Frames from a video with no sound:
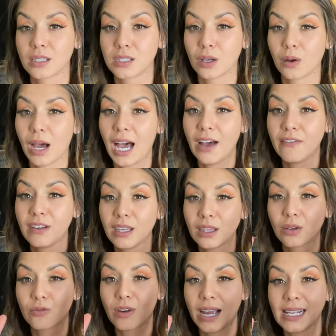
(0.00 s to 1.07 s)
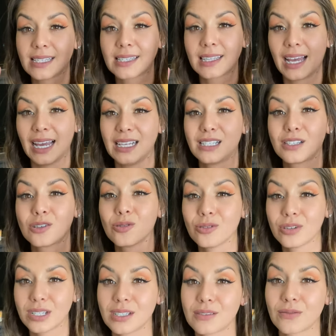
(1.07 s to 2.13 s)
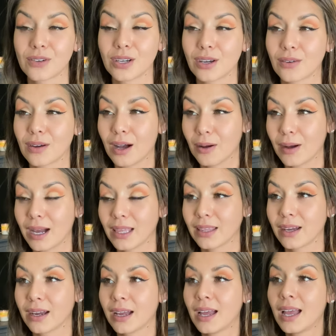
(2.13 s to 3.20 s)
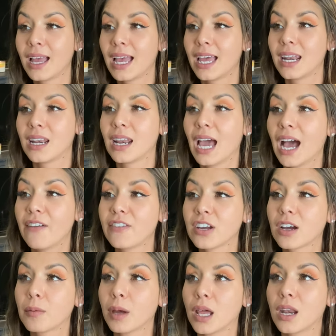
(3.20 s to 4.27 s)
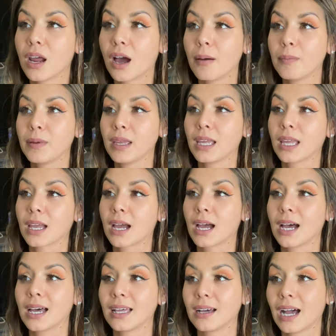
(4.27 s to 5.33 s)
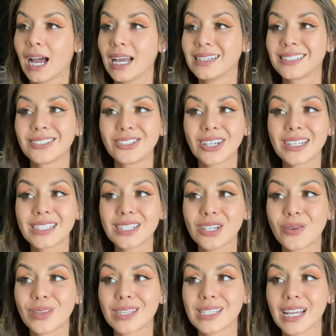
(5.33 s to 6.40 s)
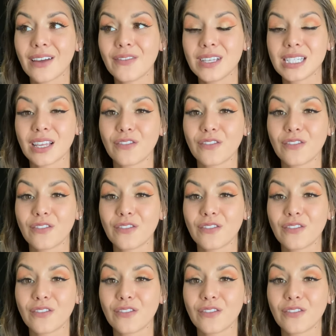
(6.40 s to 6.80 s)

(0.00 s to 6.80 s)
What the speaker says: So having the right size toys for your Rottweiler and having them not being, I suggest, you know, the stuffies.